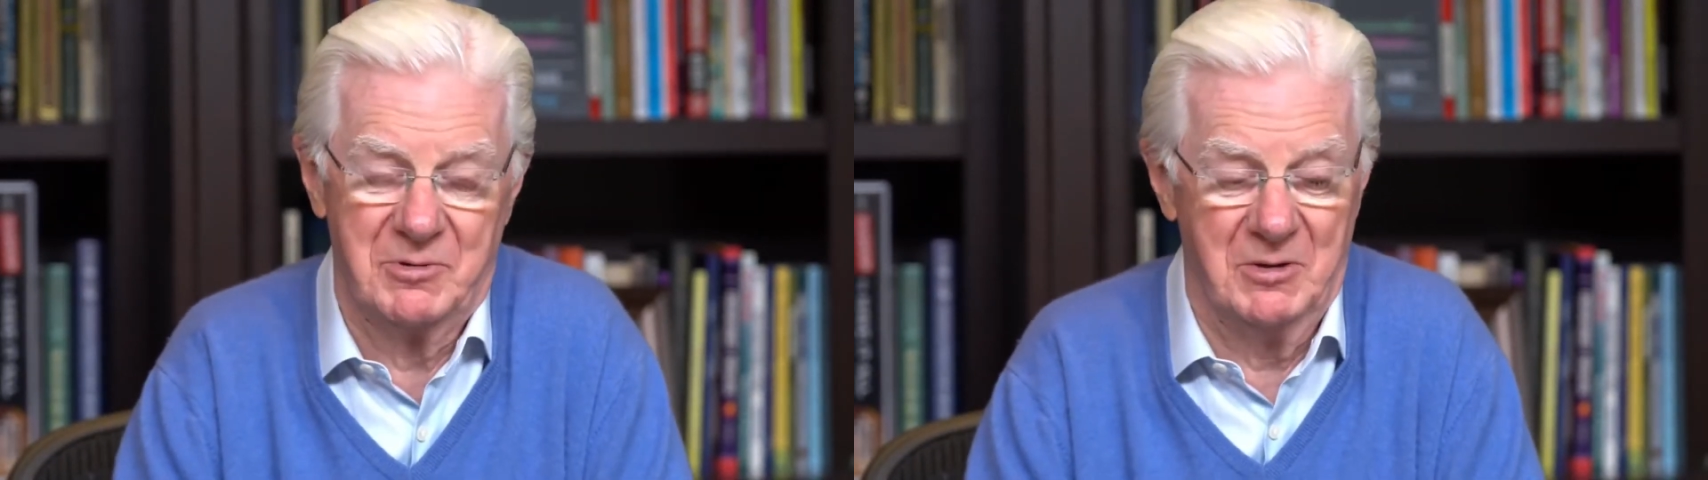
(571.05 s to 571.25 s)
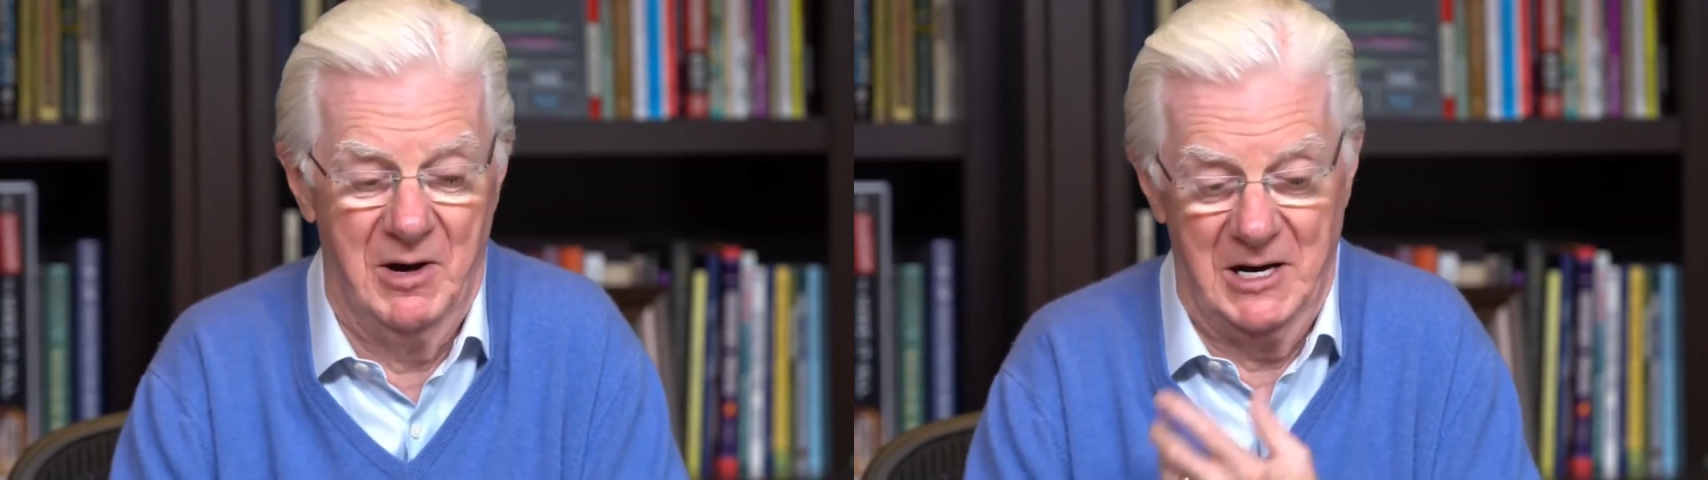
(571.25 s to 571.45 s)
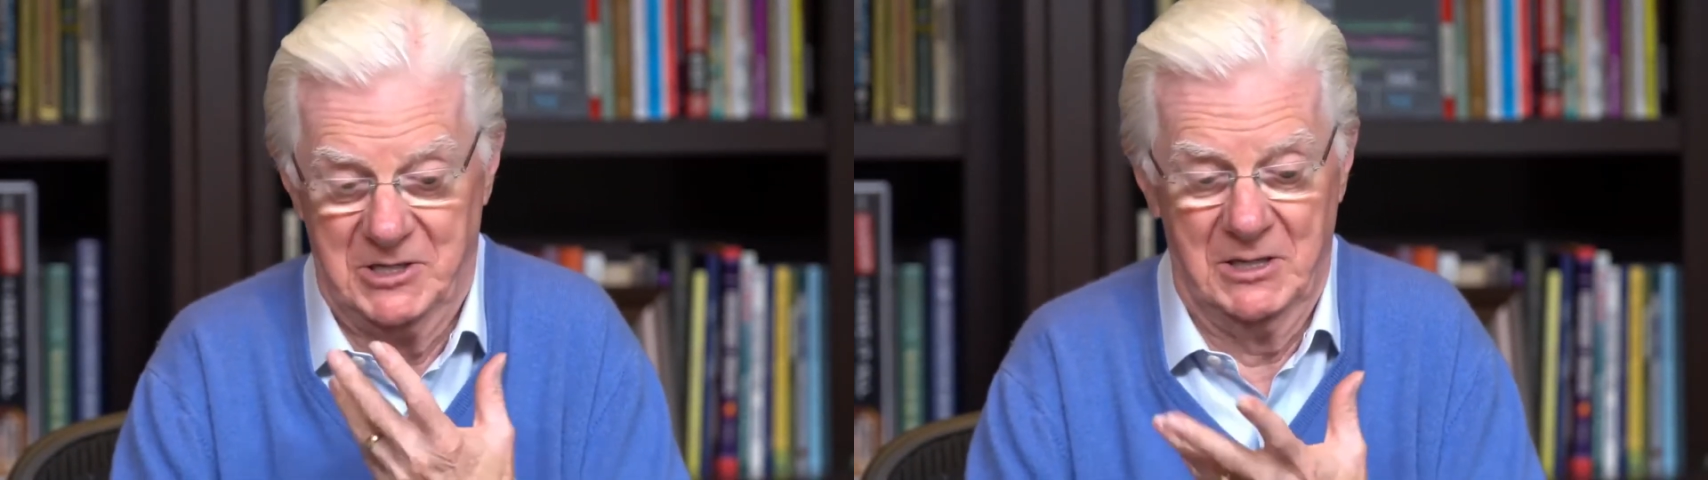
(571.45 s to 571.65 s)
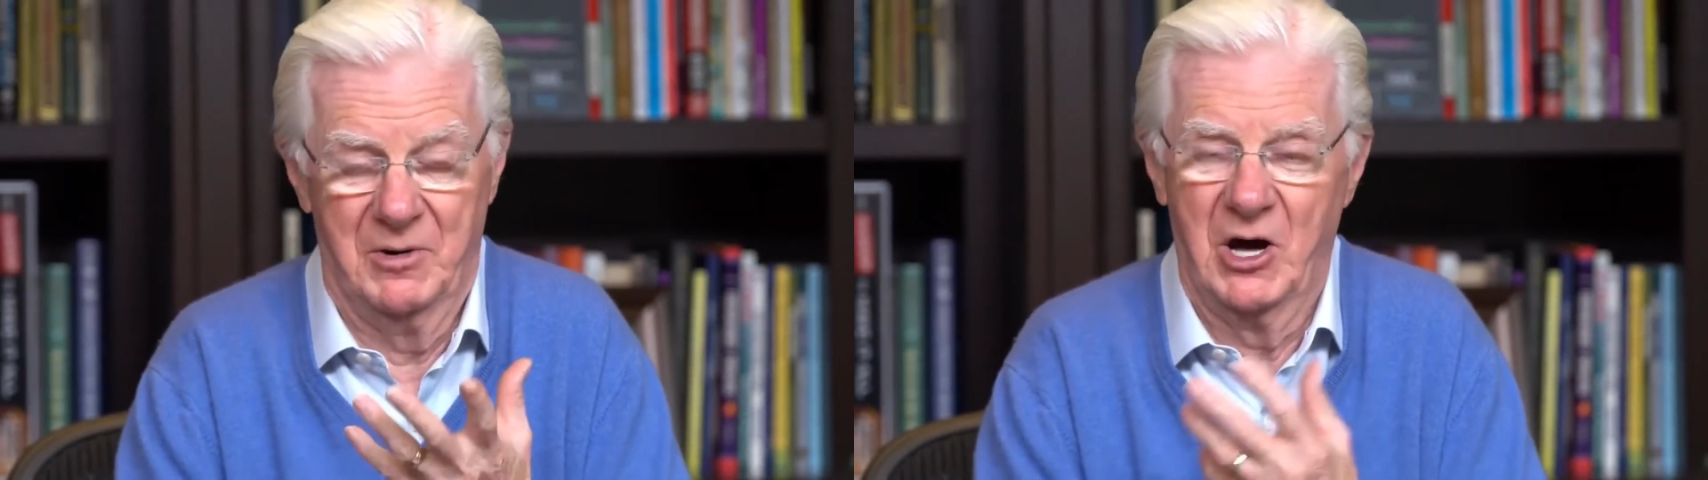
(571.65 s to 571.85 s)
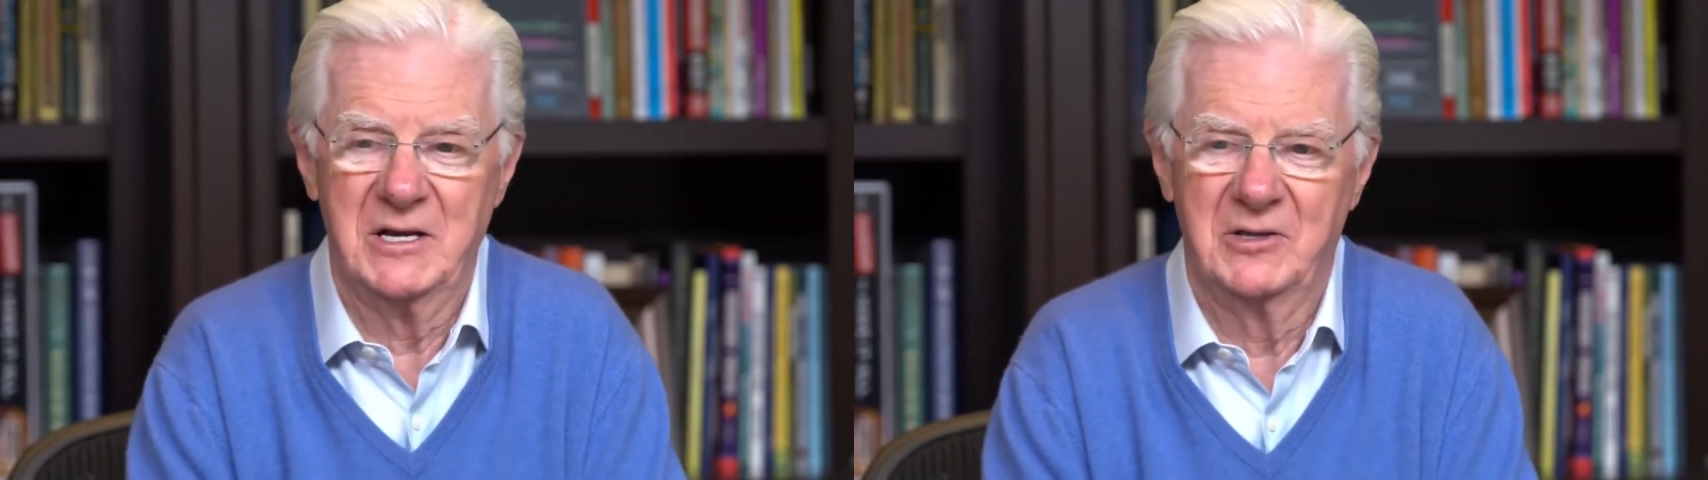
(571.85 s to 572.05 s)
mind to the
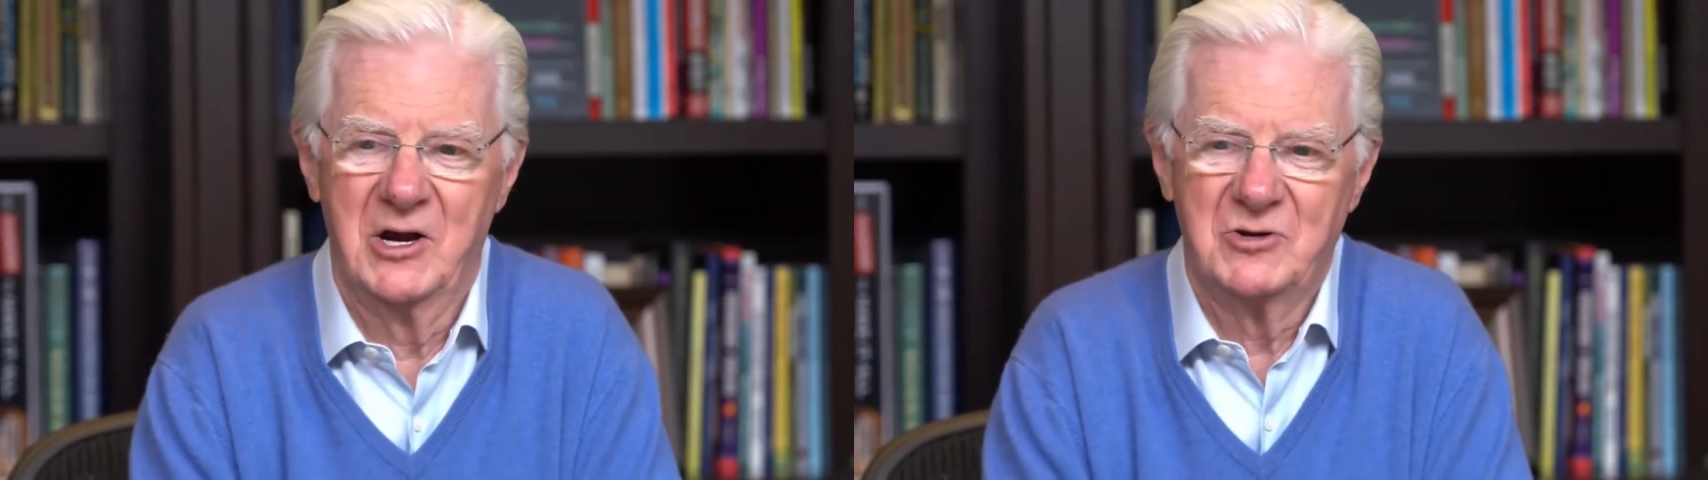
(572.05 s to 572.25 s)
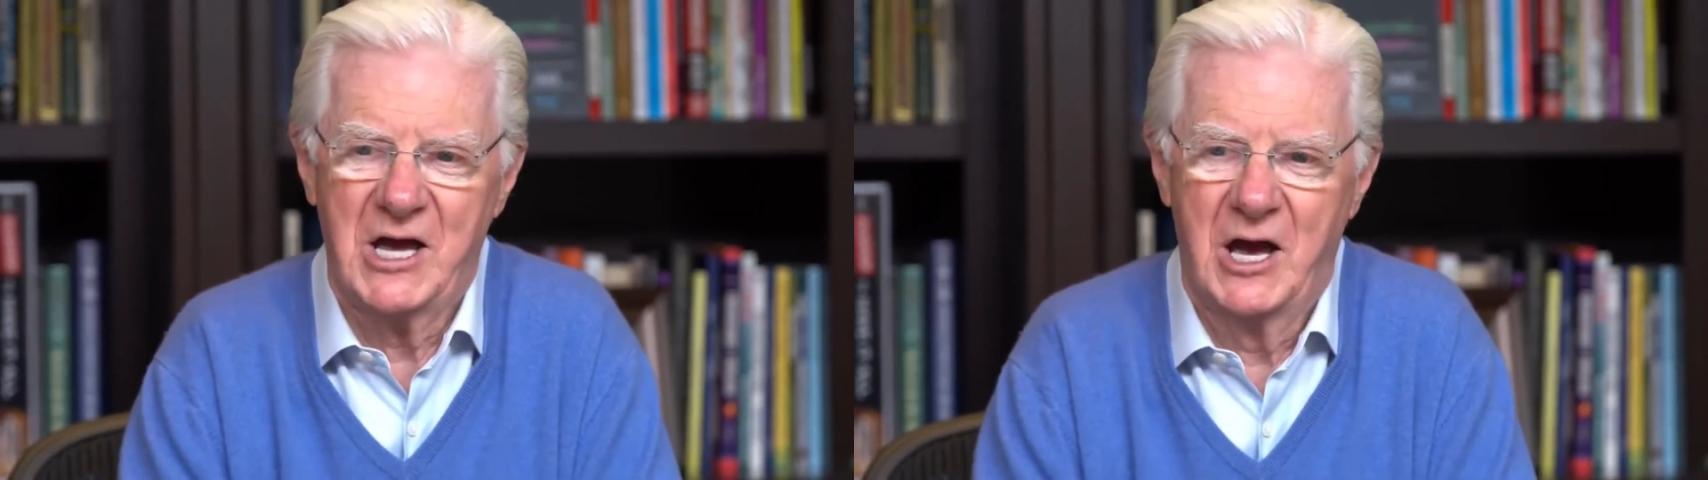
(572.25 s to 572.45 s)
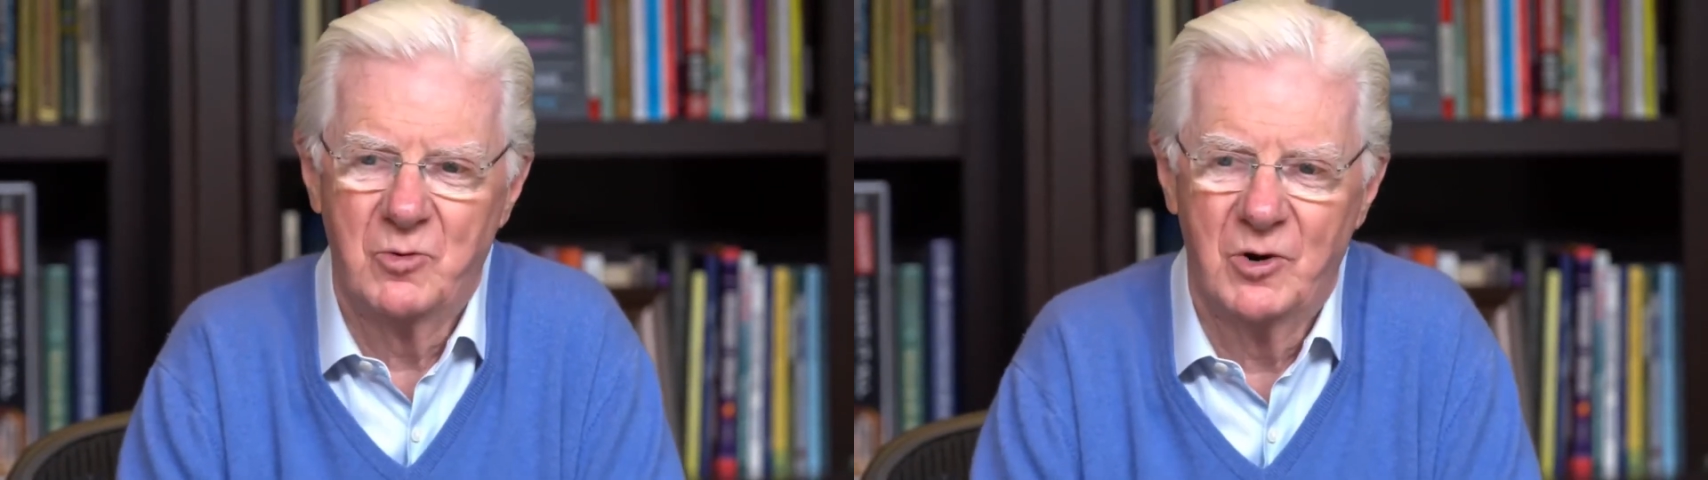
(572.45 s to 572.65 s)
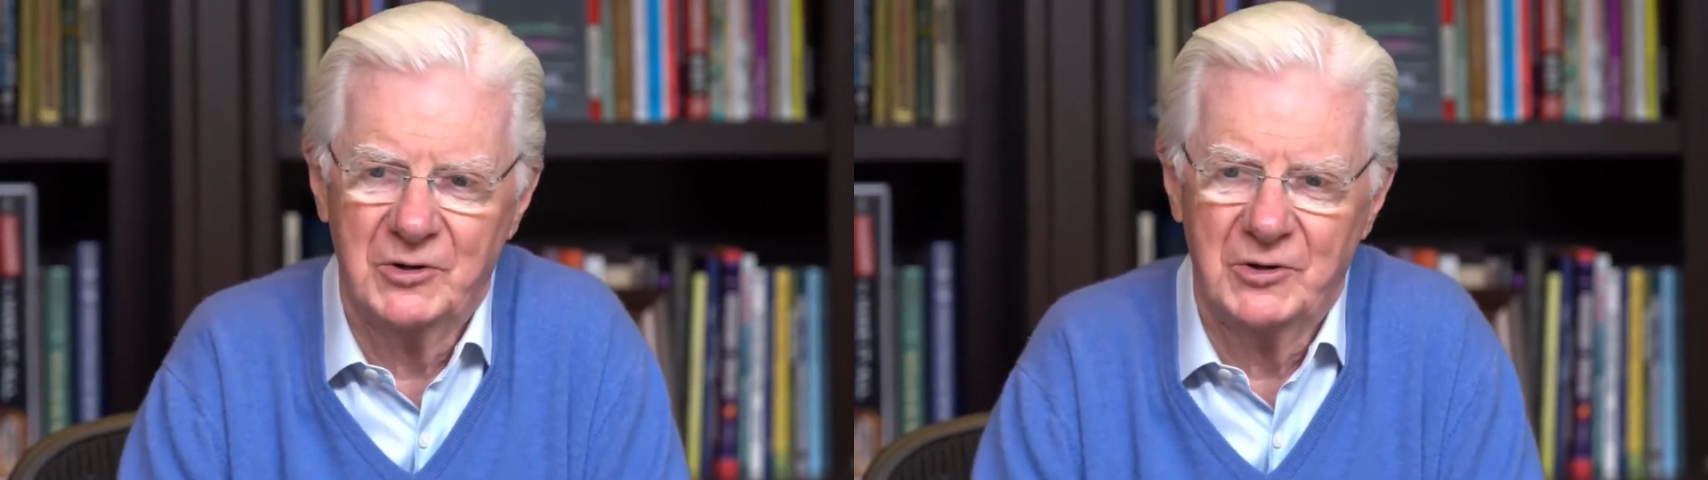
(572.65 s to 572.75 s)
body and the outside world.